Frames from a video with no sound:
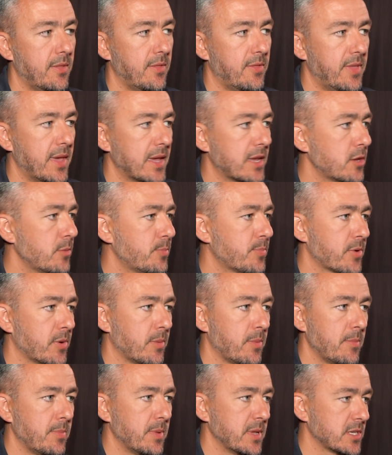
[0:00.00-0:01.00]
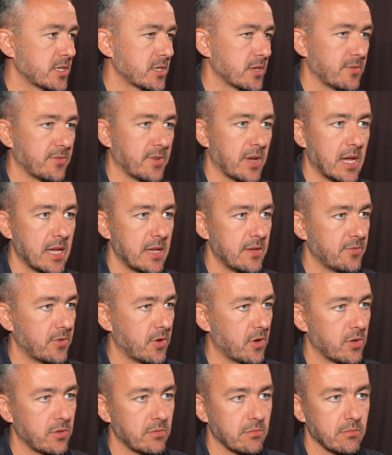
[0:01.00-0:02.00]
they could probably survive
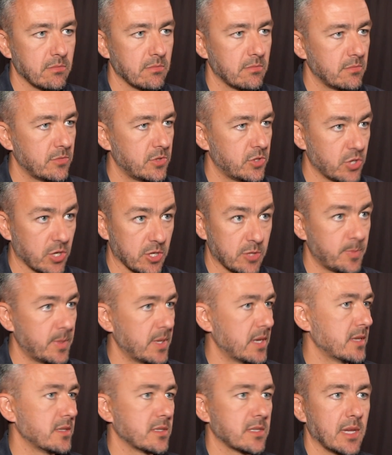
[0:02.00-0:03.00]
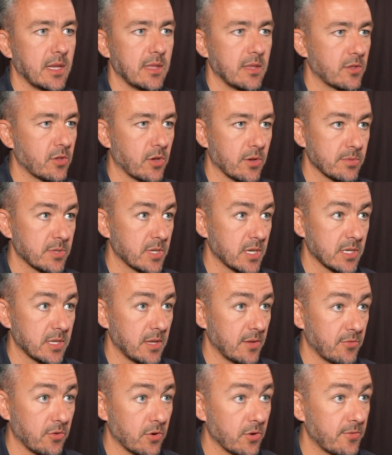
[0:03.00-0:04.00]
on just being inside the top
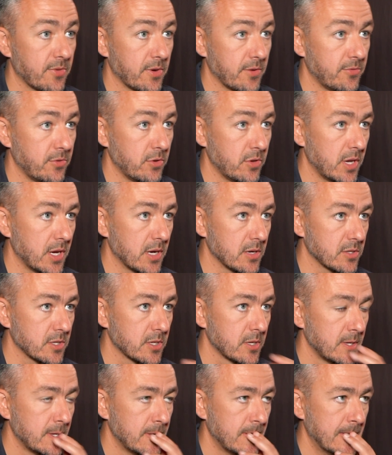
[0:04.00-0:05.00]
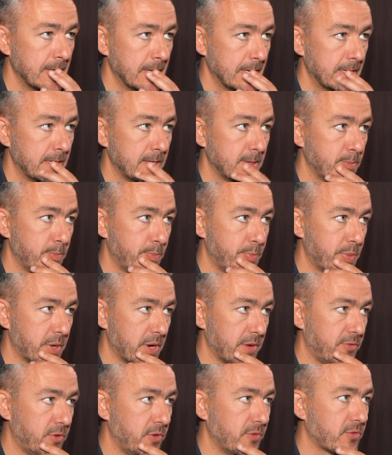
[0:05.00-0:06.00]
64 for a few years. But
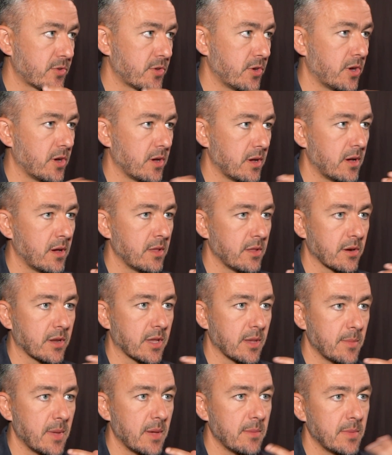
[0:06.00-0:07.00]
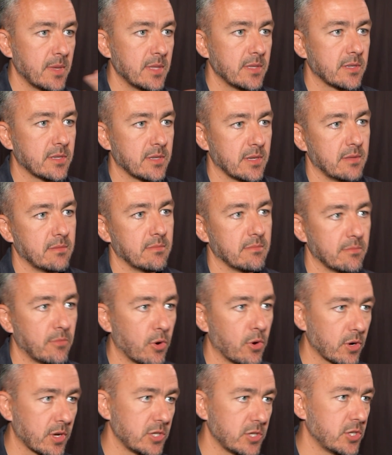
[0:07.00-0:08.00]
if you've got other commitments and
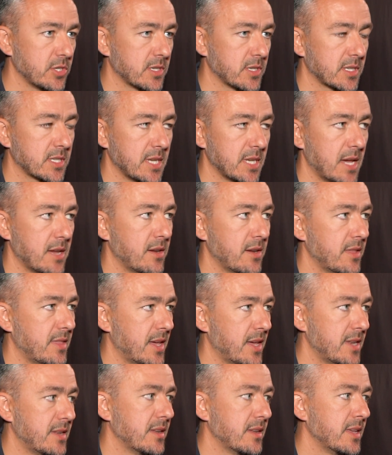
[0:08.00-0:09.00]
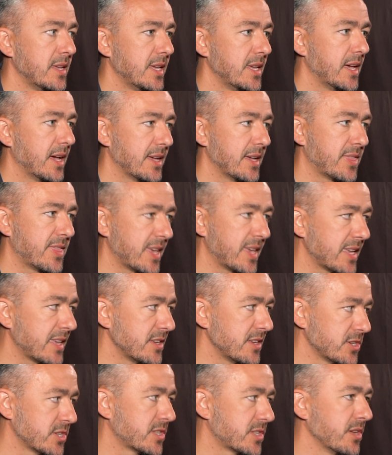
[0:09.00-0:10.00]
mortgages, etc., then I think
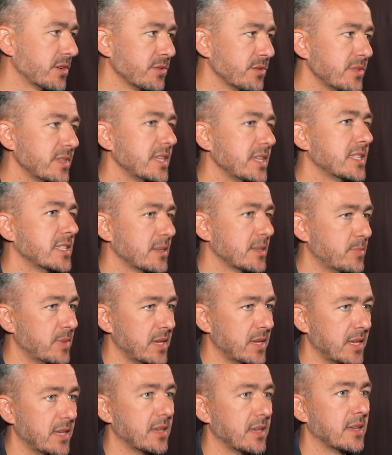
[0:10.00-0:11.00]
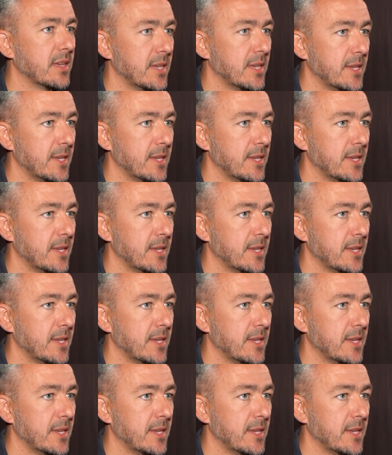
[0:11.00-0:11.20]
you still need to be